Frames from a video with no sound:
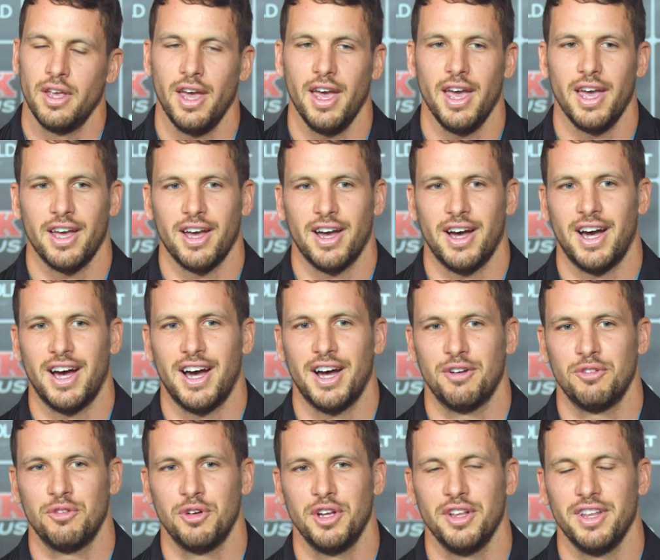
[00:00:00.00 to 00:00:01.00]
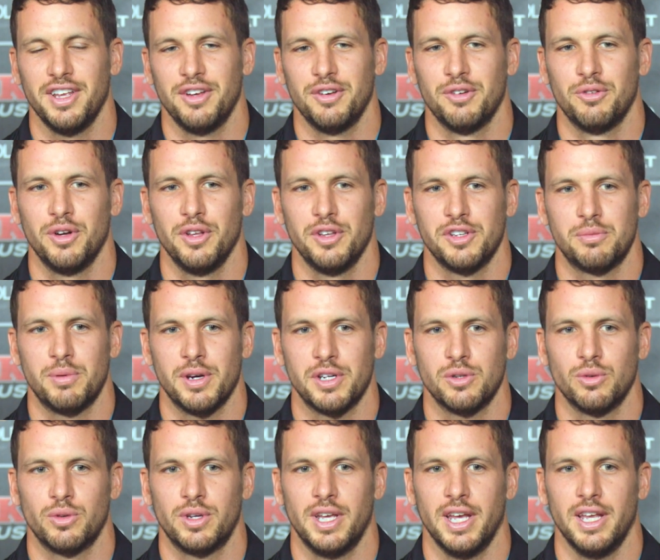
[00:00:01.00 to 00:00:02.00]
Yeah, really, really
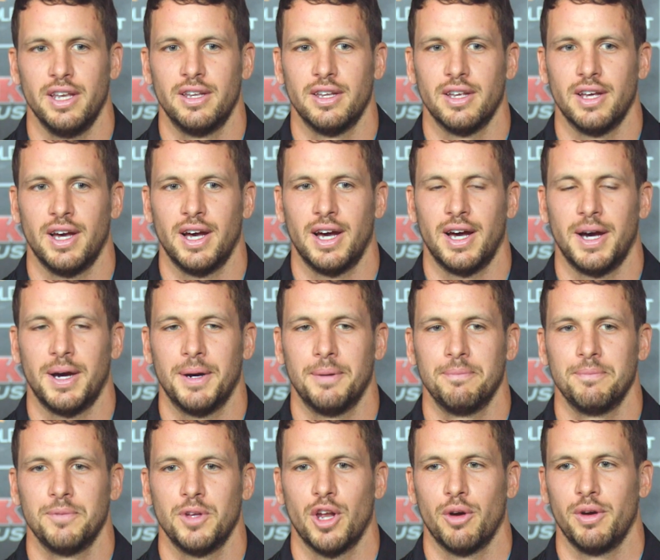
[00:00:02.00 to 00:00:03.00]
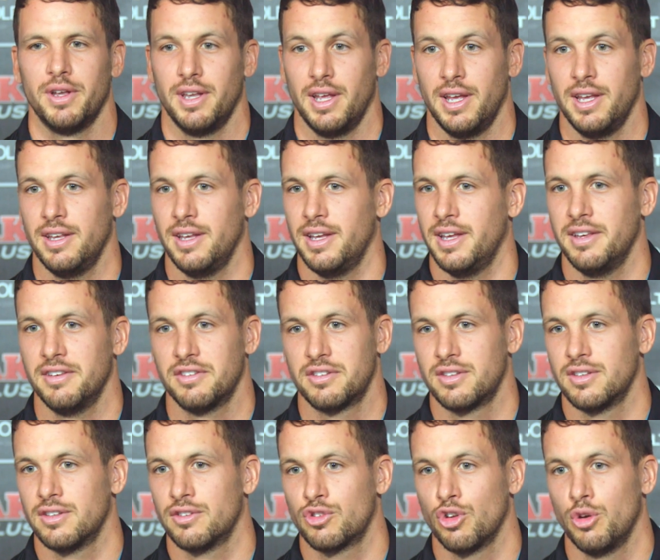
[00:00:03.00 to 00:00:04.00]
special kid. He
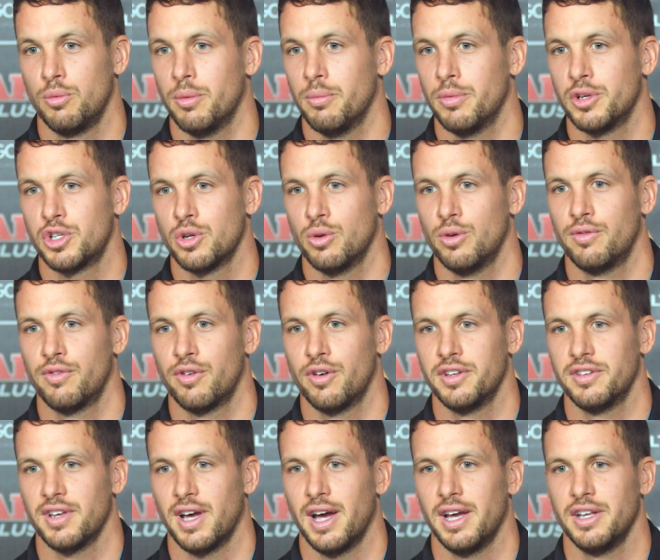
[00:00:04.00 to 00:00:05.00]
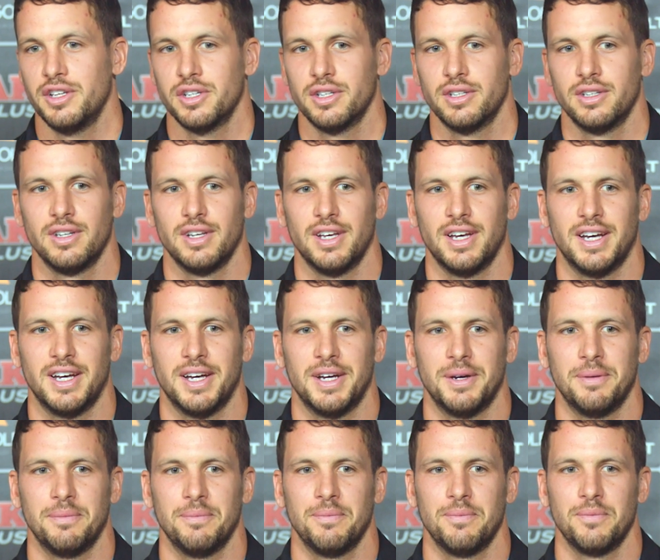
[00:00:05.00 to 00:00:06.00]
is super mature for his age, and
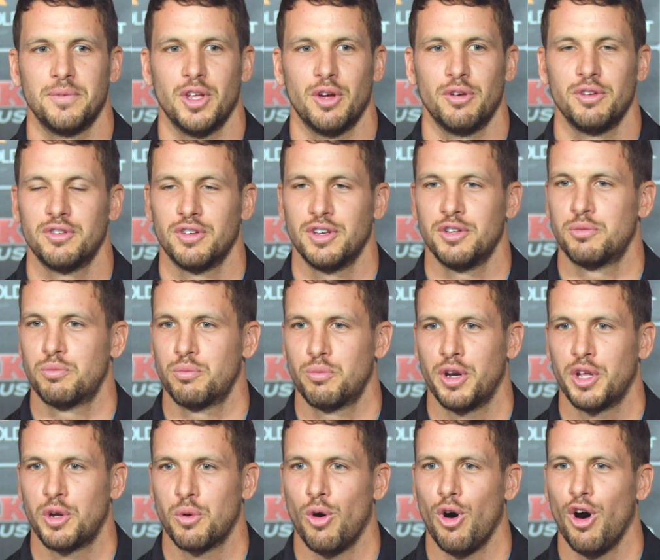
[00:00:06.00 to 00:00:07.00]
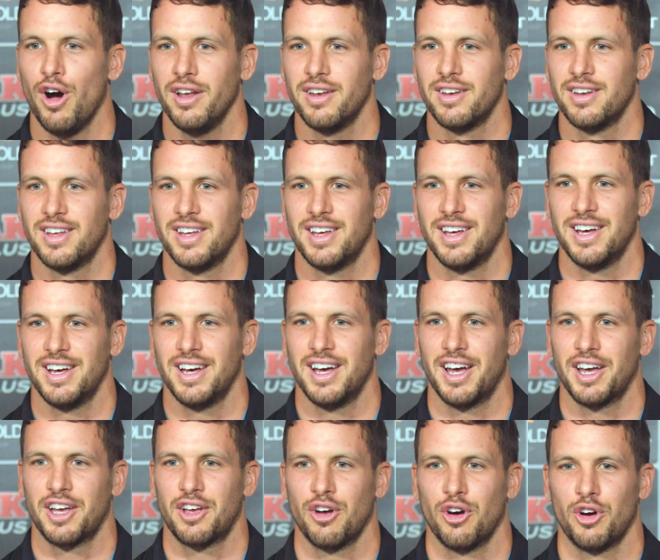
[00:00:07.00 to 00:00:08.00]
he's pretty quiet.
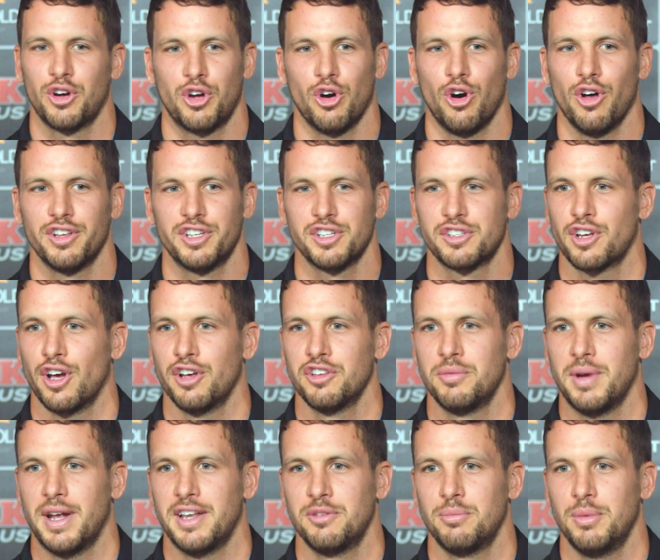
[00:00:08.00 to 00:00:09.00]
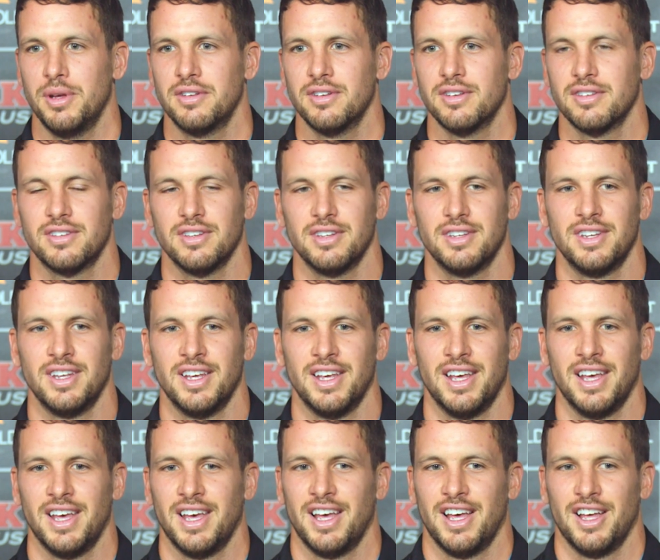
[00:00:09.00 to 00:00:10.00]
A guy that just goes about his business, and
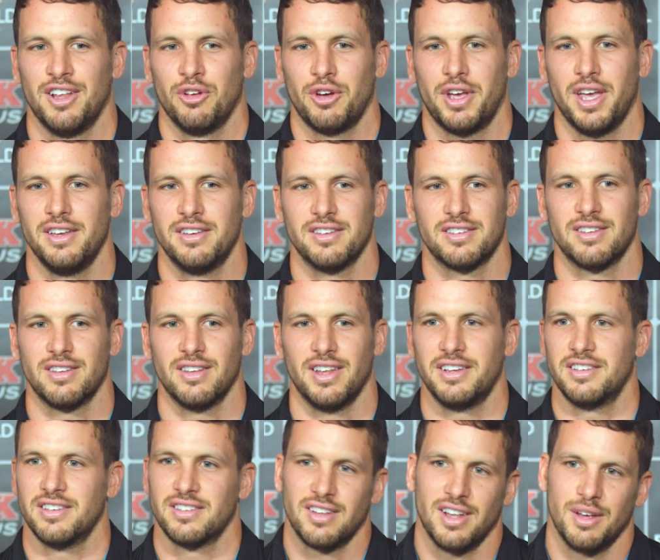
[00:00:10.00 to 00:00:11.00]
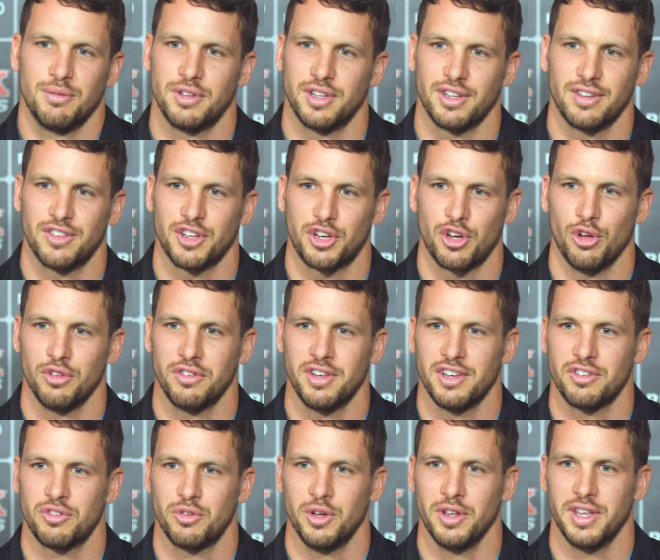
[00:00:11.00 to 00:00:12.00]
look, he just loves the
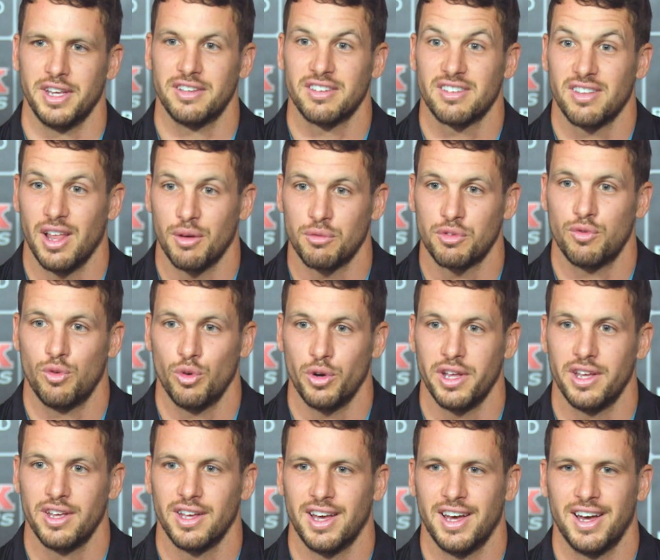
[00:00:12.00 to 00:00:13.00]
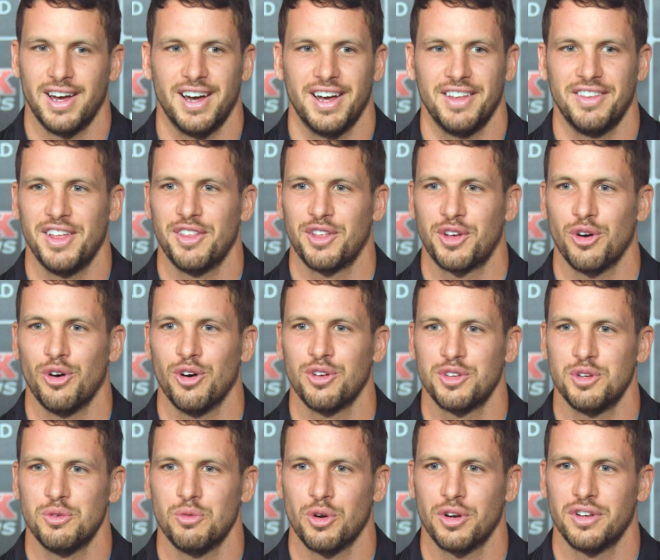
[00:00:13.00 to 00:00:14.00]
contest, really. He just loves footy, and they're the
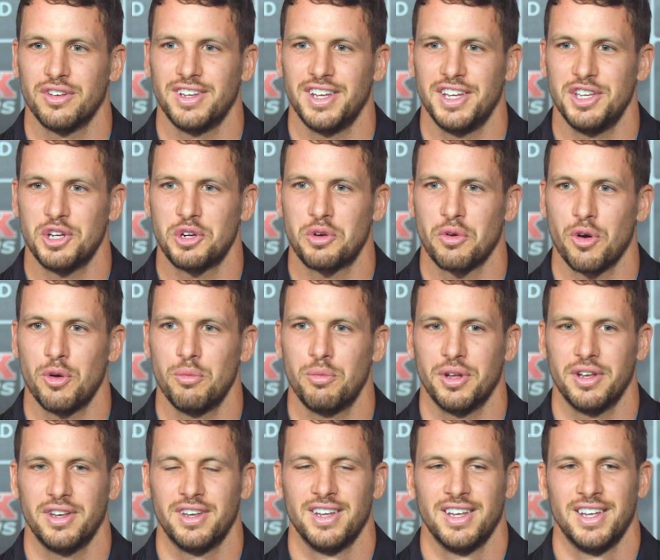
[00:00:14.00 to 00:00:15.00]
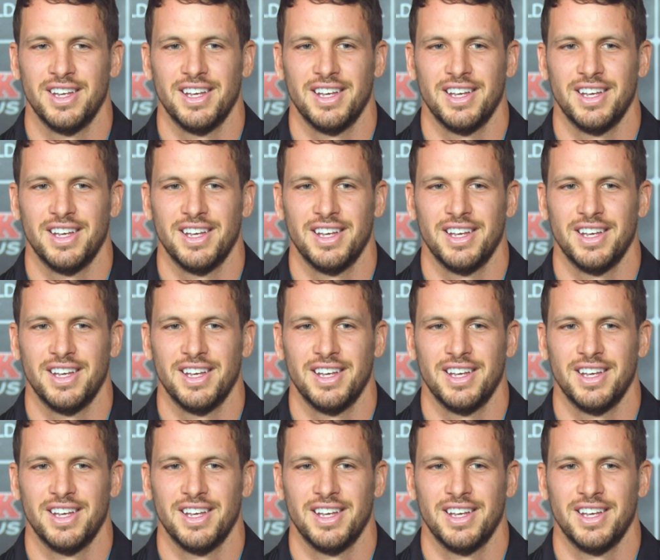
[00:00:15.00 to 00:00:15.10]
guys you want in your group, and